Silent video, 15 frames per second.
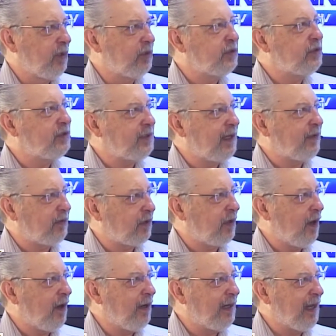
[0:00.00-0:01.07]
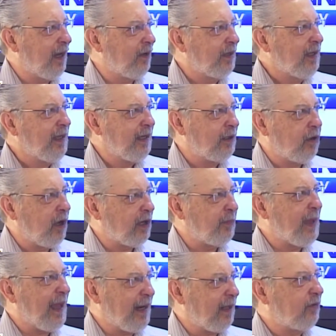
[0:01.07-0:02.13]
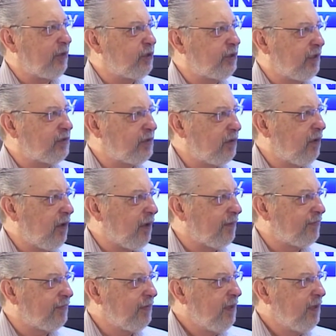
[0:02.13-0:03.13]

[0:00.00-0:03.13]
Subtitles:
to take the card out, it automatically shuts it off.